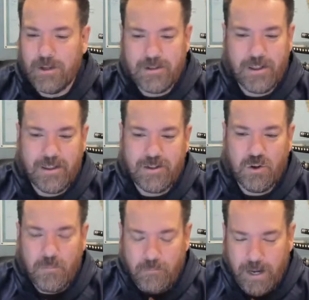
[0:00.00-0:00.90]
those are the
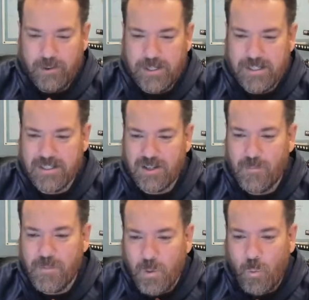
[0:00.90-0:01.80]
two main
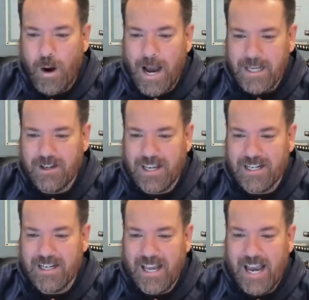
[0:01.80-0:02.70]
reasons why you
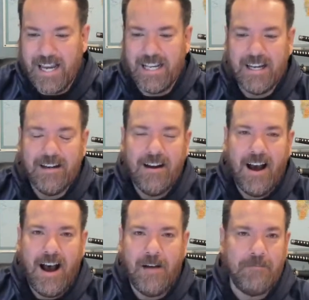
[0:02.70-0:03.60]
get denied.
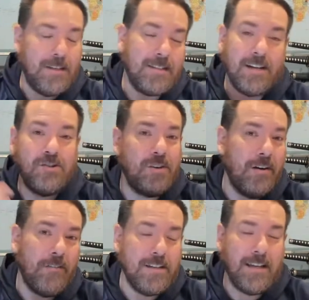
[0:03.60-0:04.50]
You schedule
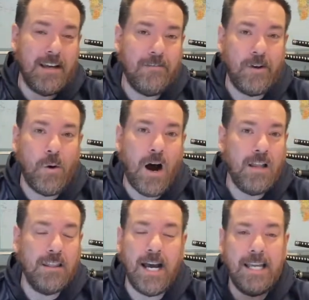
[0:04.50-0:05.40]
your visa interview
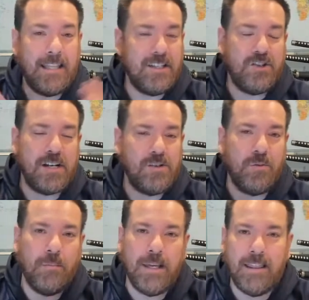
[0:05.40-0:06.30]
online. The
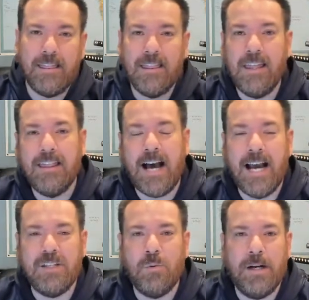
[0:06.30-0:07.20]
instructions will be in the
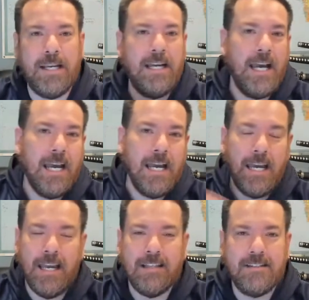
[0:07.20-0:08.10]
I-20.
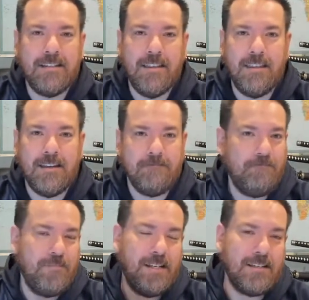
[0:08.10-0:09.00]
It's
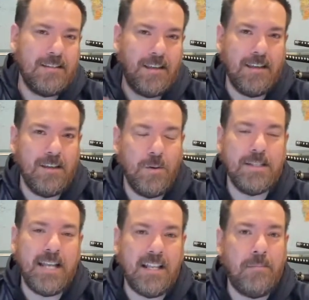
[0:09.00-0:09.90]
just the
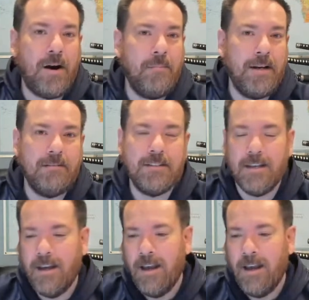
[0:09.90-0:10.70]
U.S. State Department.